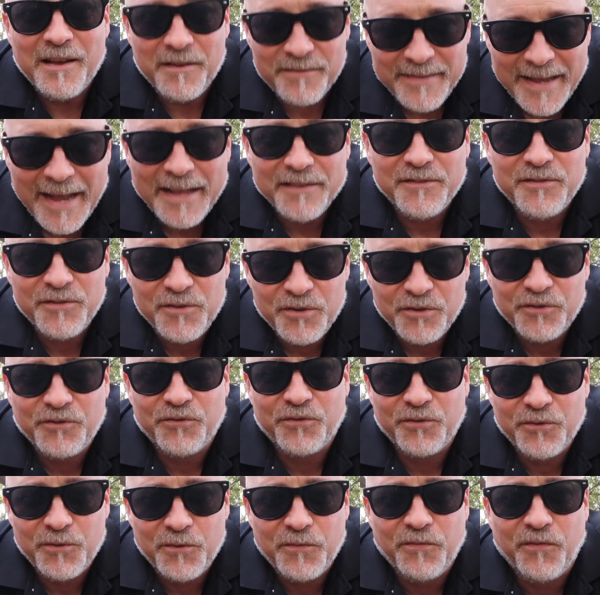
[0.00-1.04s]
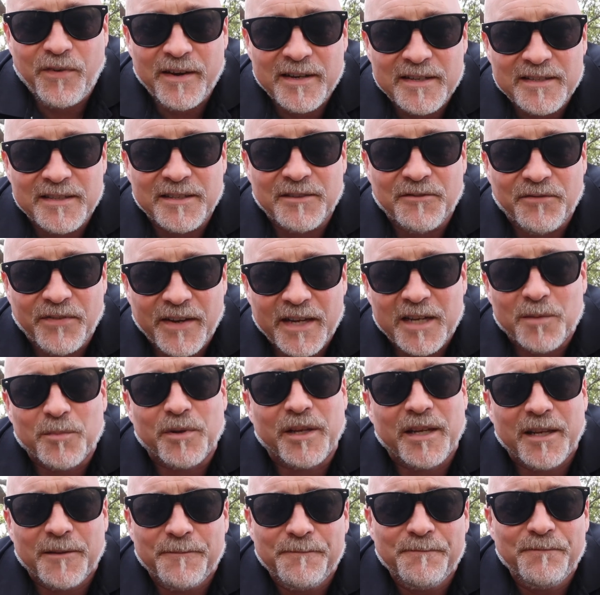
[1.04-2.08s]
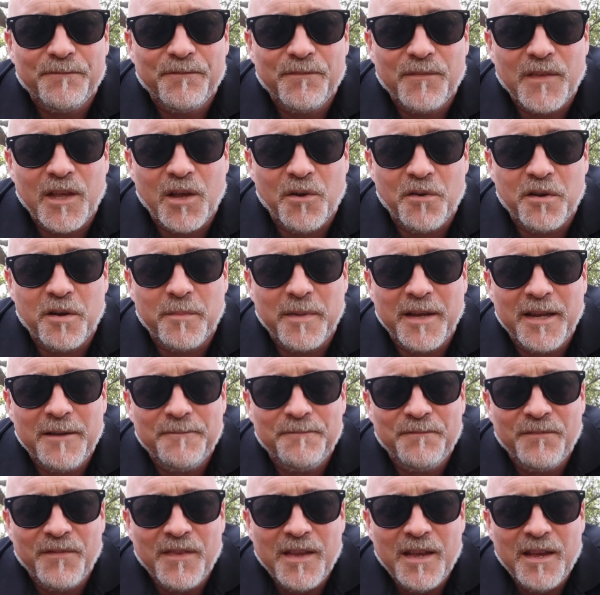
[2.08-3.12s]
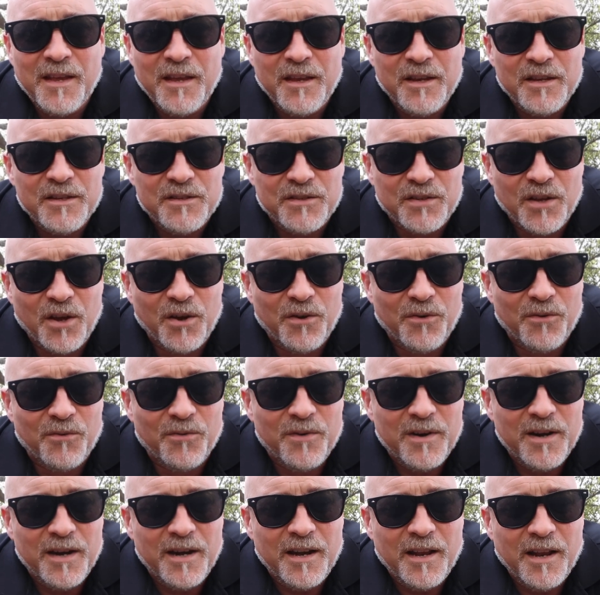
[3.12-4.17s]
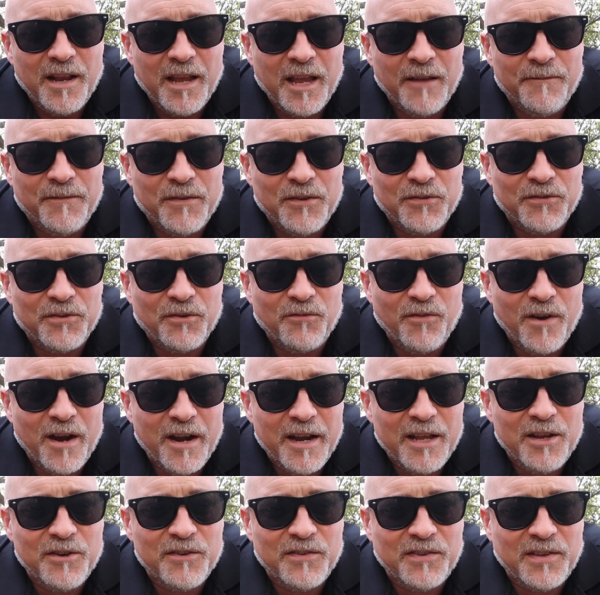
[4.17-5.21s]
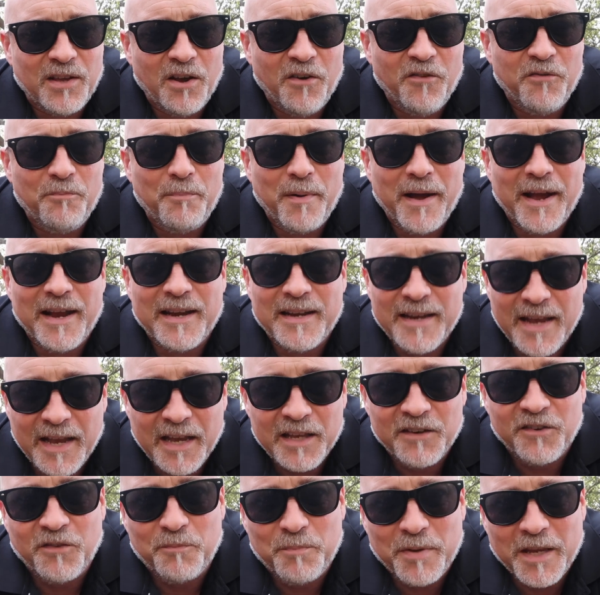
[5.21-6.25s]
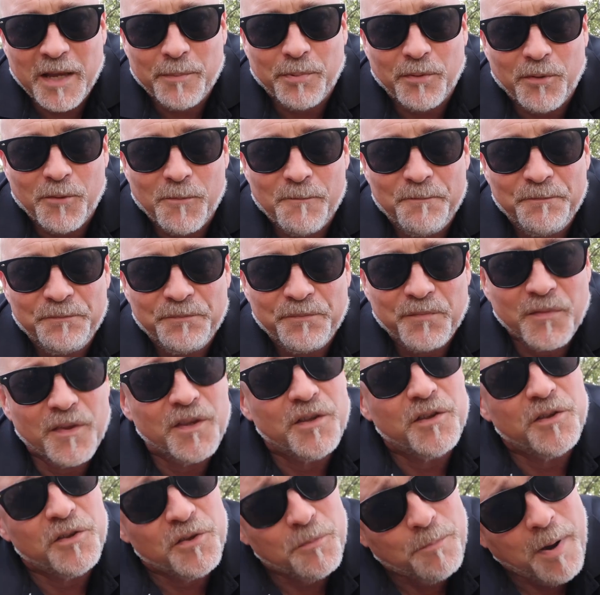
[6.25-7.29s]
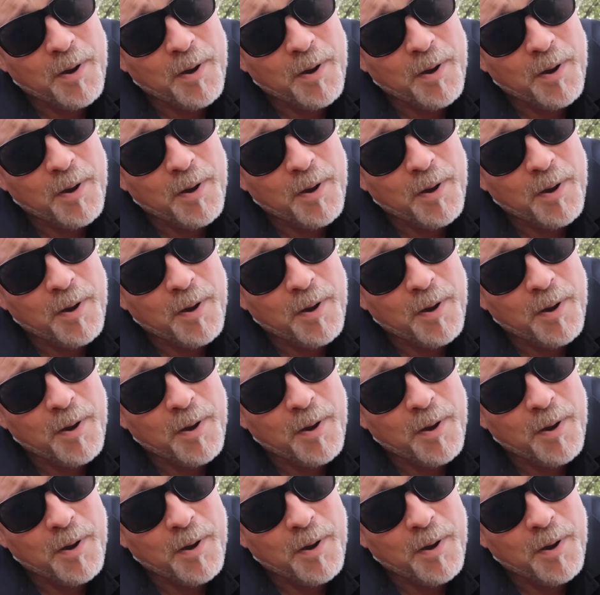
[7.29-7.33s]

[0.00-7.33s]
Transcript: that's your true friends and family. You know what I mean? So if you're surrounding yourself by negative people, you